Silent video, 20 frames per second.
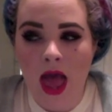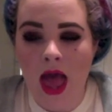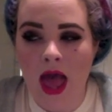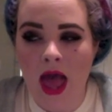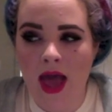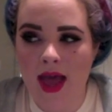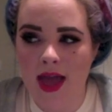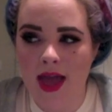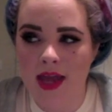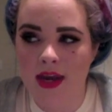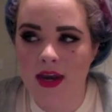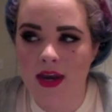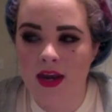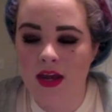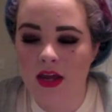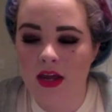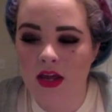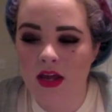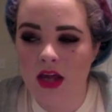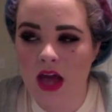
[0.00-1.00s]
And
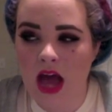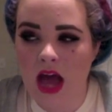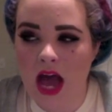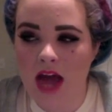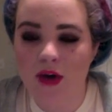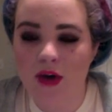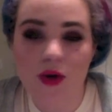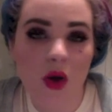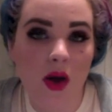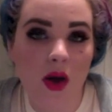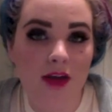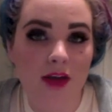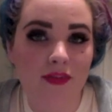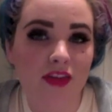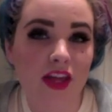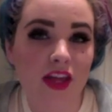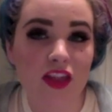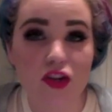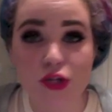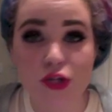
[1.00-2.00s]
I don't know, I feel
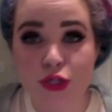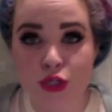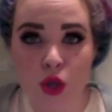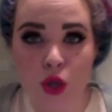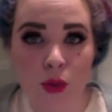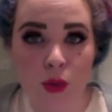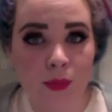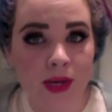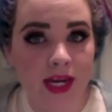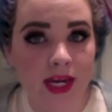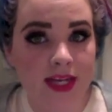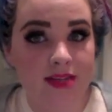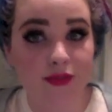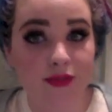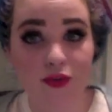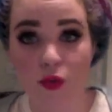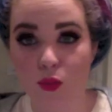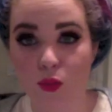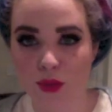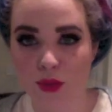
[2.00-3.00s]
like there's so many
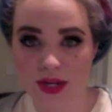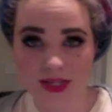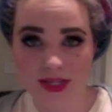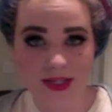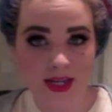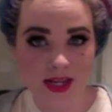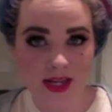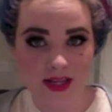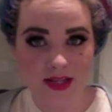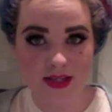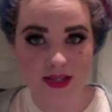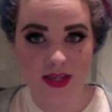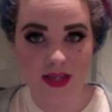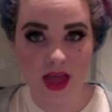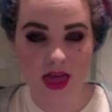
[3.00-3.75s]
different reasons